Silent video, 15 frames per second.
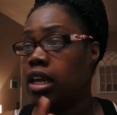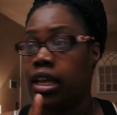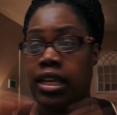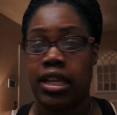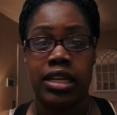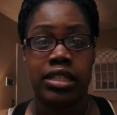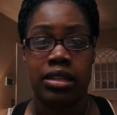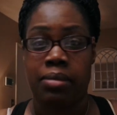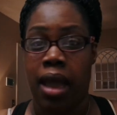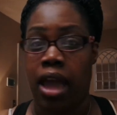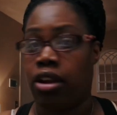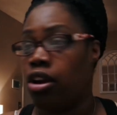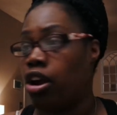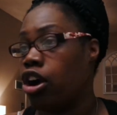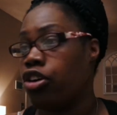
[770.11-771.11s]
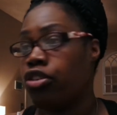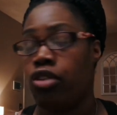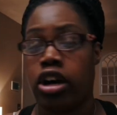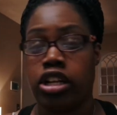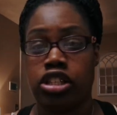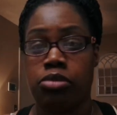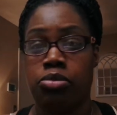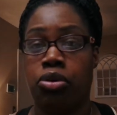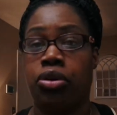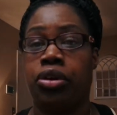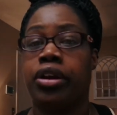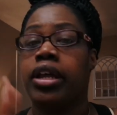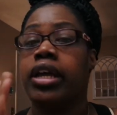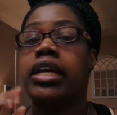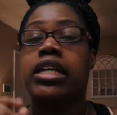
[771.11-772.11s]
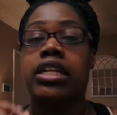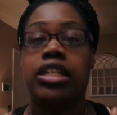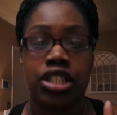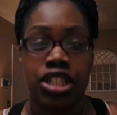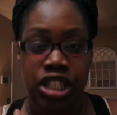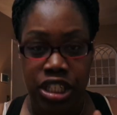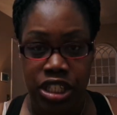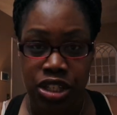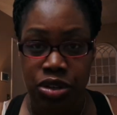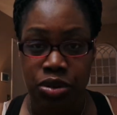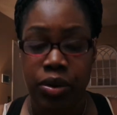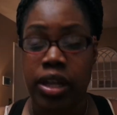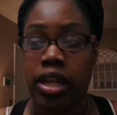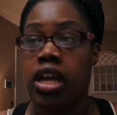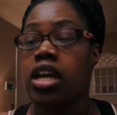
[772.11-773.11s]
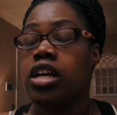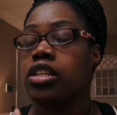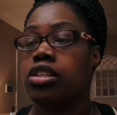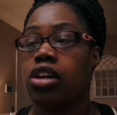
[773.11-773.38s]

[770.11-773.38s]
It doesn't matter. Across the board, just do it.